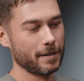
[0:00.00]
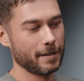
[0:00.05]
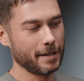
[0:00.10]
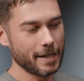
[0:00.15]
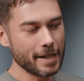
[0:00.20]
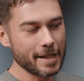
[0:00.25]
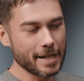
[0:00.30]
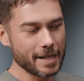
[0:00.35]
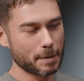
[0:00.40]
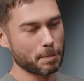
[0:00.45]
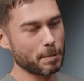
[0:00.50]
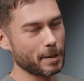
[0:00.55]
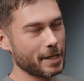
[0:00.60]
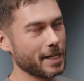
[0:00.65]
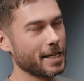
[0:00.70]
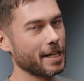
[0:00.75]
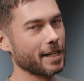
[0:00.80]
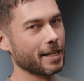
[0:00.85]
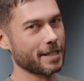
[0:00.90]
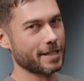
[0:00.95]
in this
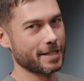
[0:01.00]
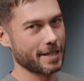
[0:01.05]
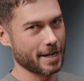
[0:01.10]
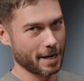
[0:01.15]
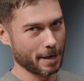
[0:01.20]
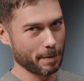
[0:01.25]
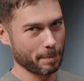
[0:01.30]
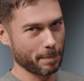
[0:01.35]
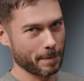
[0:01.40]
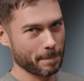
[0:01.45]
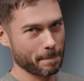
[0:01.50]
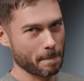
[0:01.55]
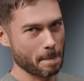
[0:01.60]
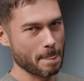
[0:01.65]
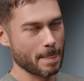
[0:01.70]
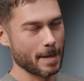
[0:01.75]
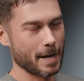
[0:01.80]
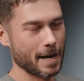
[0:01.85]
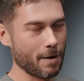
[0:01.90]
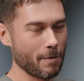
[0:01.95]
particular setup.
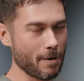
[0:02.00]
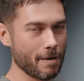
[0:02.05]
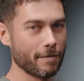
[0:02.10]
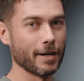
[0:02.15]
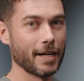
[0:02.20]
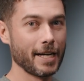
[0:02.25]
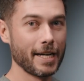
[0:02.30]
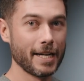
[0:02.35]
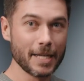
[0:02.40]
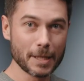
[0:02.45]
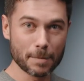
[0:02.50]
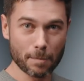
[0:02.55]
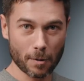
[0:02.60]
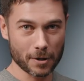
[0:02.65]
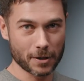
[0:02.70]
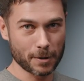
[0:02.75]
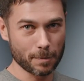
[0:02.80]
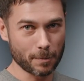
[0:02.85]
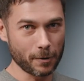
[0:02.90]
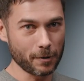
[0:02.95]
However, it is
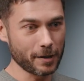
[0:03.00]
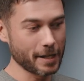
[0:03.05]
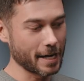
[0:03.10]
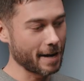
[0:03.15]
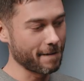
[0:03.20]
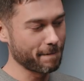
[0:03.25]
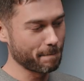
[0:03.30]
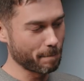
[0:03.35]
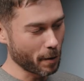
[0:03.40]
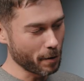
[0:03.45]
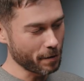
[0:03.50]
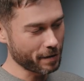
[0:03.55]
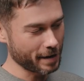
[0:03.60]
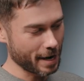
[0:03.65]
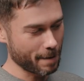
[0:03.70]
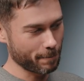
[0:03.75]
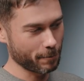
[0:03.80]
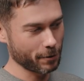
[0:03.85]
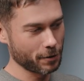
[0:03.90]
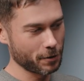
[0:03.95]
possible to have both
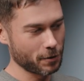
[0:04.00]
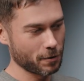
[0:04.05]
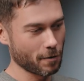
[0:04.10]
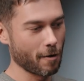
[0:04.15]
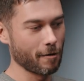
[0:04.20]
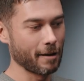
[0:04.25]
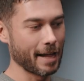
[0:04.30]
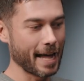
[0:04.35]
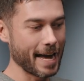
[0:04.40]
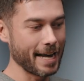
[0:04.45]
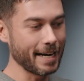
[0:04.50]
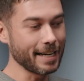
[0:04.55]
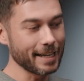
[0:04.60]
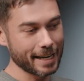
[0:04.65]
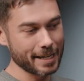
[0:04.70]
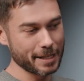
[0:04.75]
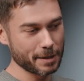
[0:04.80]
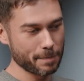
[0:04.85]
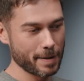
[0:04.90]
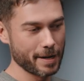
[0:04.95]
camera control and
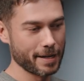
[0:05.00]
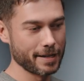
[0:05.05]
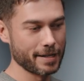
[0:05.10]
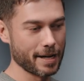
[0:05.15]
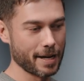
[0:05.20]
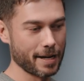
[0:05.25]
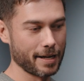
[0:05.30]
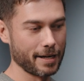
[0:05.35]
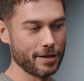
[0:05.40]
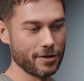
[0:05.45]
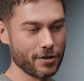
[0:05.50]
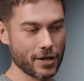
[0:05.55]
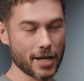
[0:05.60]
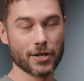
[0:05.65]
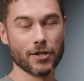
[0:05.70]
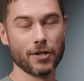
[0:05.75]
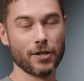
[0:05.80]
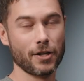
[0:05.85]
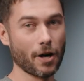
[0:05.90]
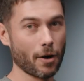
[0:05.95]
lens metadata
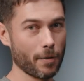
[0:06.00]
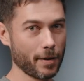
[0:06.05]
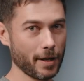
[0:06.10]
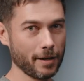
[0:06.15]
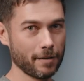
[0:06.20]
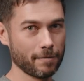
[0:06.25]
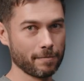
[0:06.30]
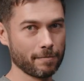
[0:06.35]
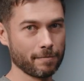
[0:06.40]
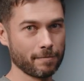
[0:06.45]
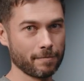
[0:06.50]
injection going.